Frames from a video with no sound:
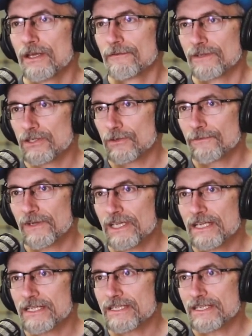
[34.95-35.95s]
physical
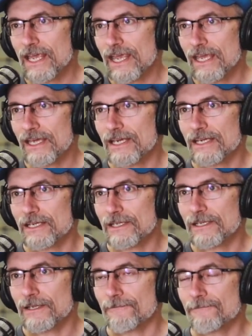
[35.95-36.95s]
fitness
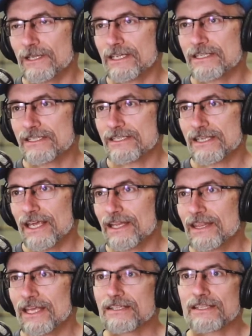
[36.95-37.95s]
and fitness
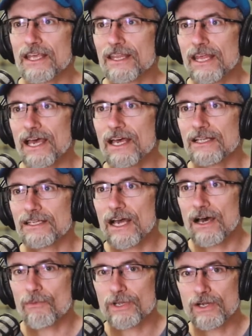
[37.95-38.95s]
and things like that,
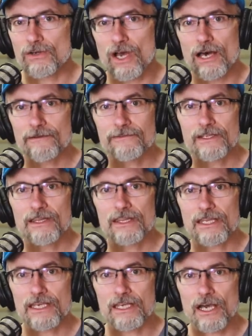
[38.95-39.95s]
uh, we don't often
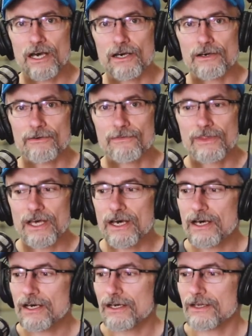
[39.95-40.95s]
think of
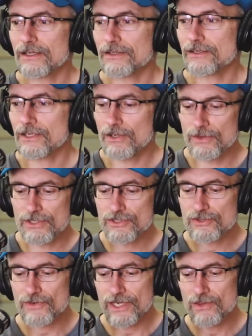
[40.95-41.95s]
the, you know, the
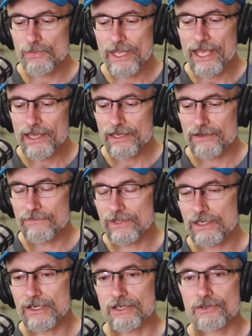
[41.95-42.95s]
strength we have
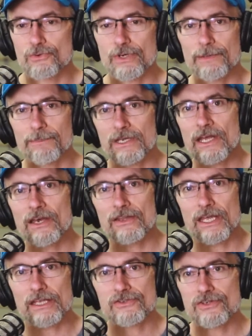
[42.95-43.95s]
in our grip and how
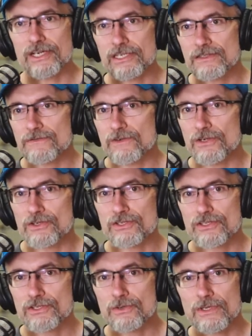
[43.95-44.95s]
that
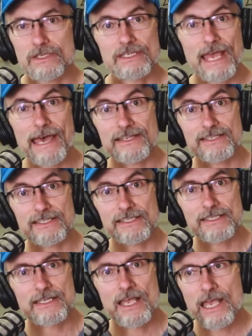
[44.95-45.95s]
transfers to the
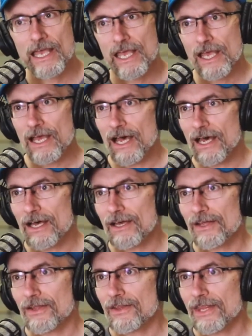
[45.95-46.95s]
tests
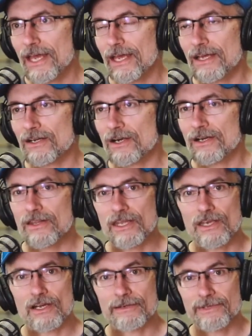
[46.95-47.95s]
uh, that are
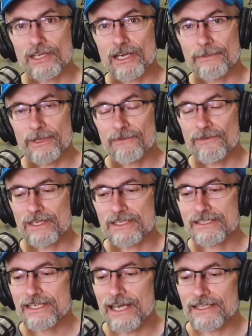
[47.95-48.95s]
the Army Combat
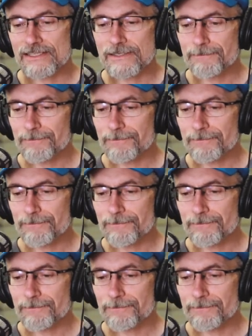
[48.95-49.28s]
Fitness Test.